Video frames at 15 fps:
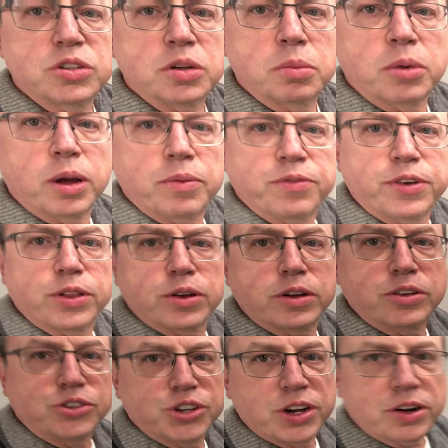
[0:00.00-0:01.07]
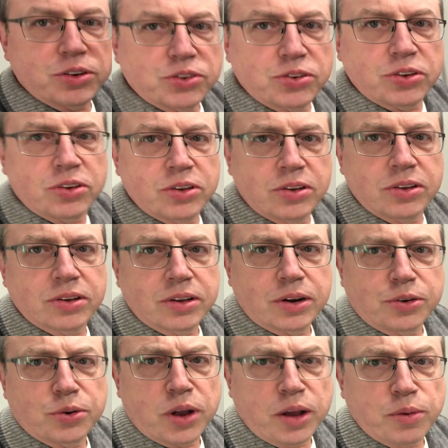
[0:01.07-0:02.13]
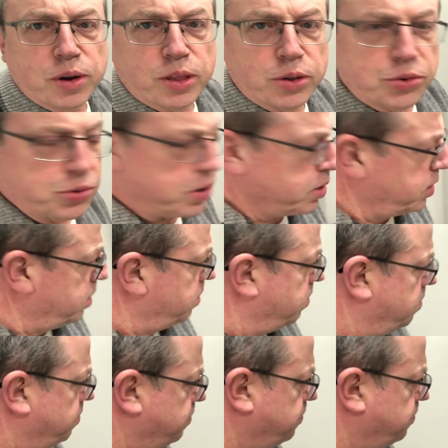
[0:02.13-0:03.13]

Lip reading: are some comfy looking chairs. I'm gonna try one of those right now.